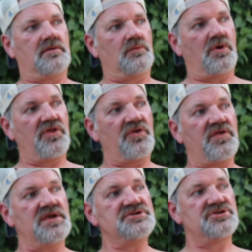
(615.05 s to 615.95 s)
One of the
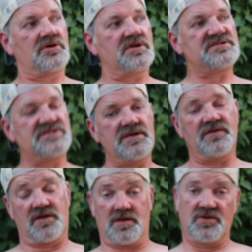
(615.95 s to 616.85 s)
things you're going to see in
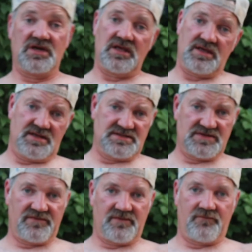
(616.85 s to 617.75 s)
the coming days
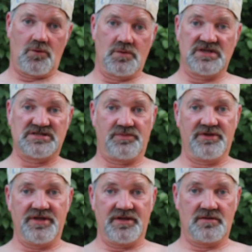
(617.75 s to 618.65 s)
for the 4-way
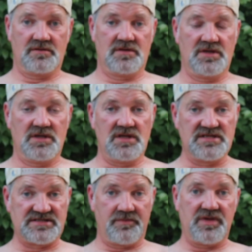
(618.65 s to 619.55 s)
split
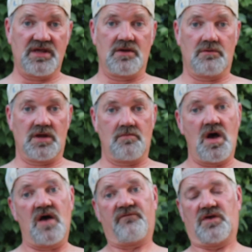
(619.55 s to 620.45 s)
is the pinky ring
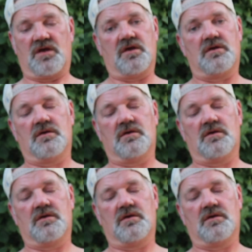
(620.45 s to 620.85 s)
Mafia.